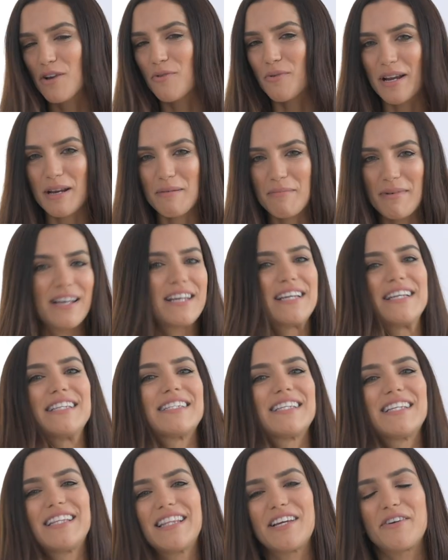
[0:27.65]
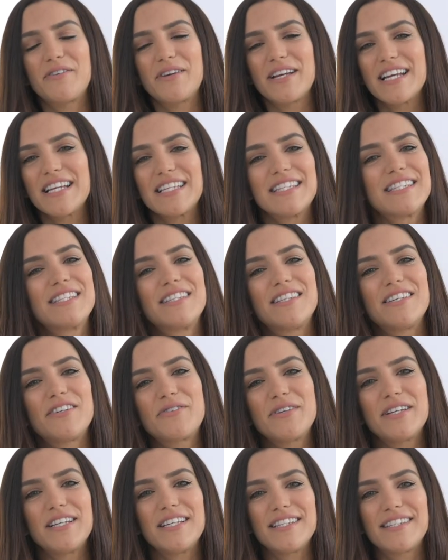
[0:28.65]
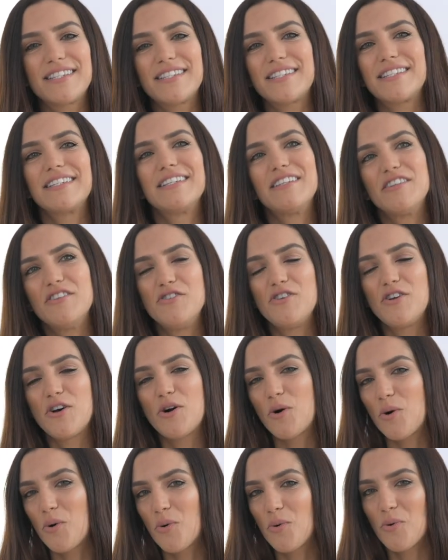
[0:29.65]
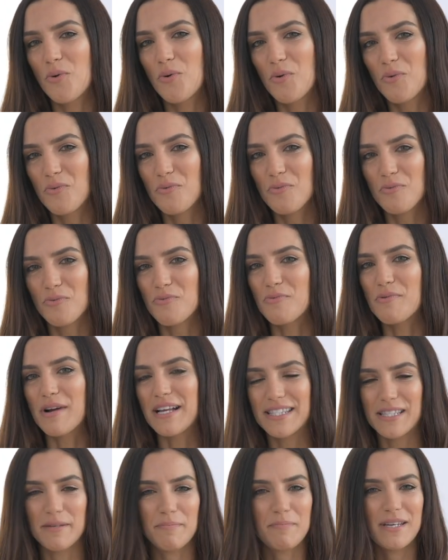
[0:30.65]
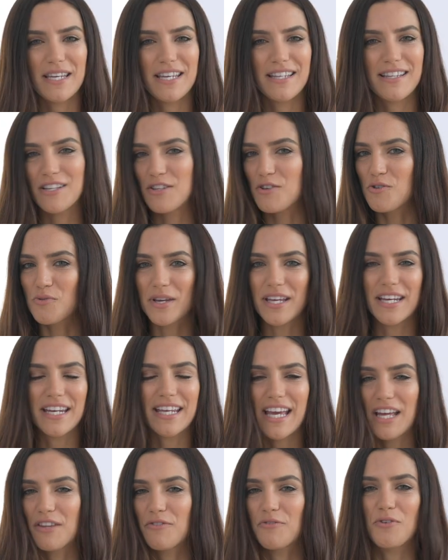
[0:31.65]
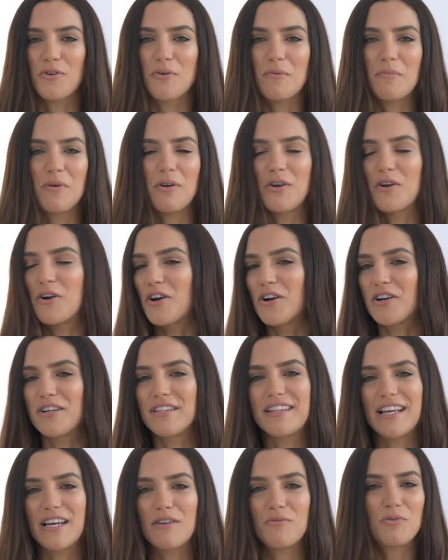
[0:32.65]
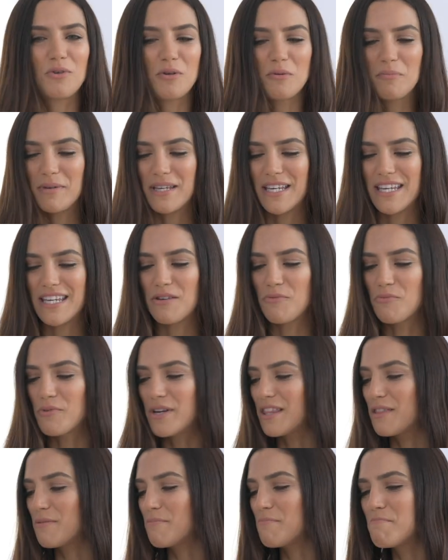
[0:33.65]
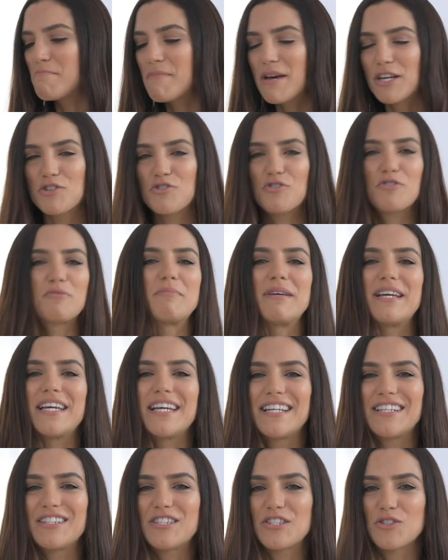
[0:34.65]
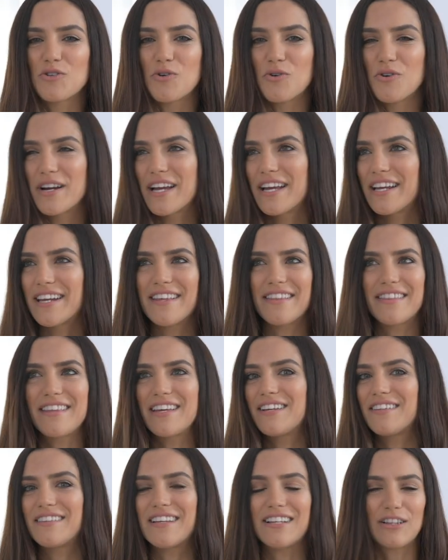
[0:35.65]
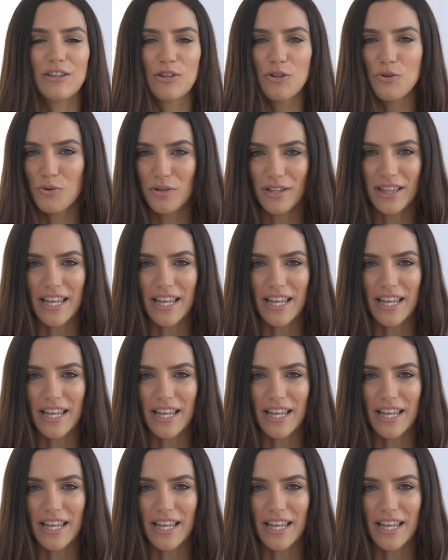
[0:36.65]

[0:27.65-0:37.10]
grandma is hilarious. There is no recipe that you can get from her that will be with measurements or anything that look